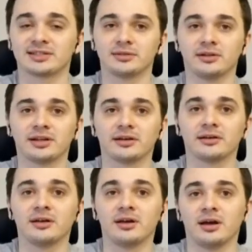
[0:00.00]

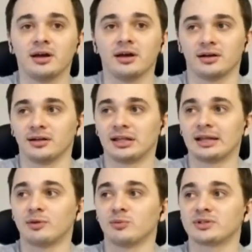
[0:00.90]
influencing the future
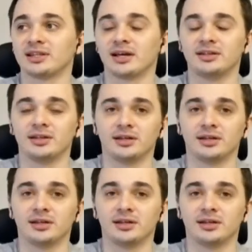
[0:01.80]
of this course.